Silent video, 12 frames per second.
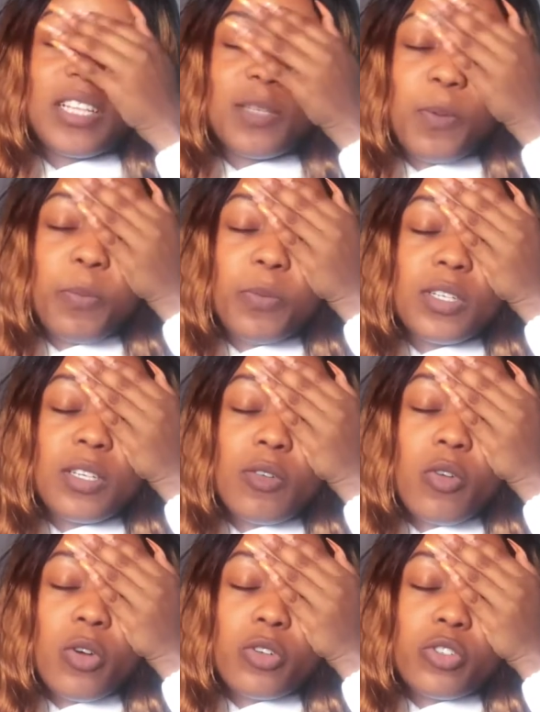These people did
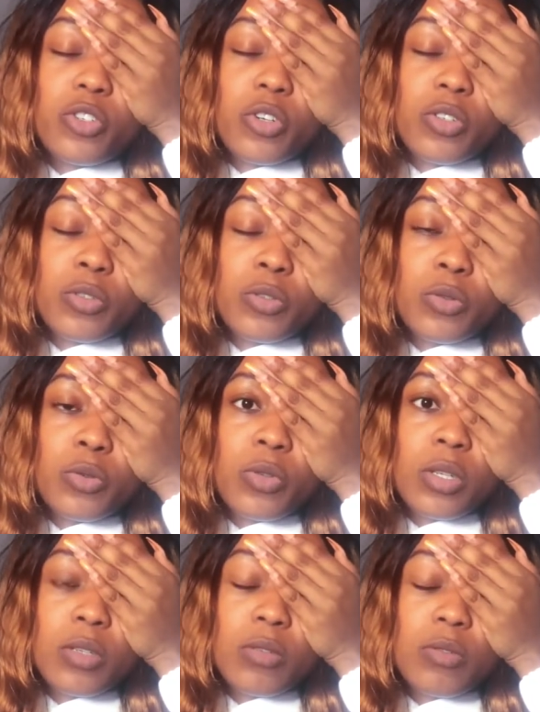not just do
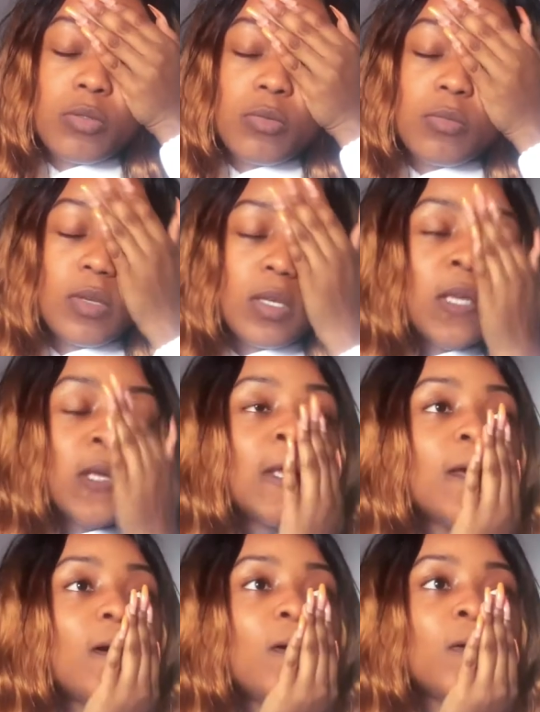this to
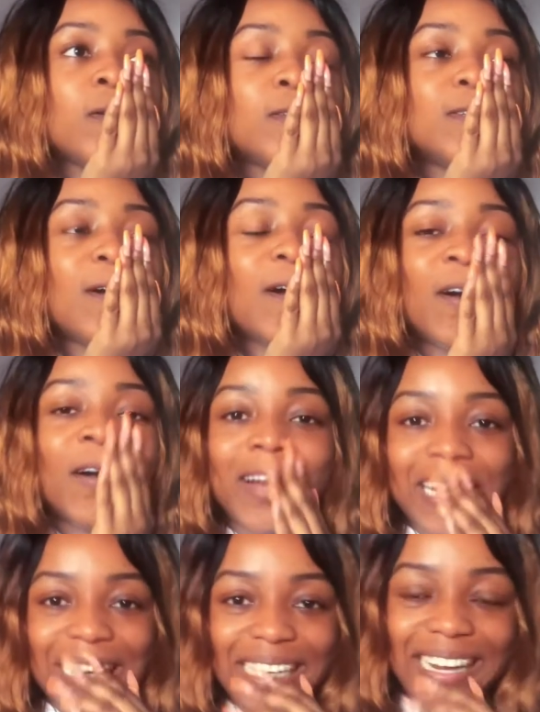me. Oh
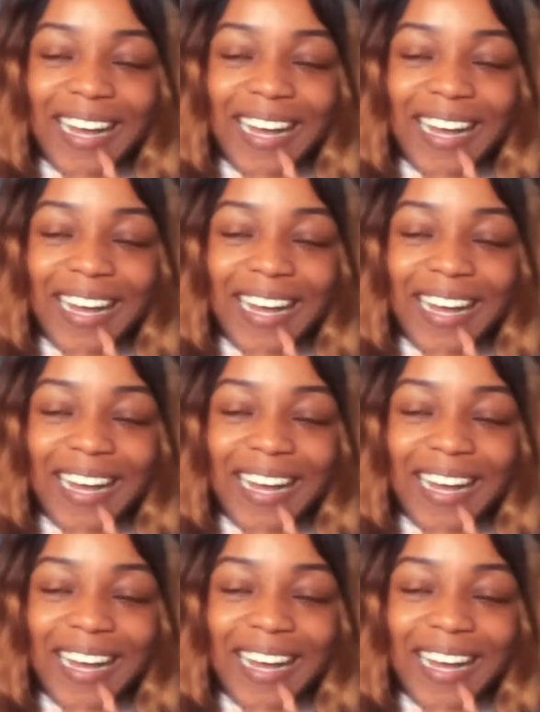Lord.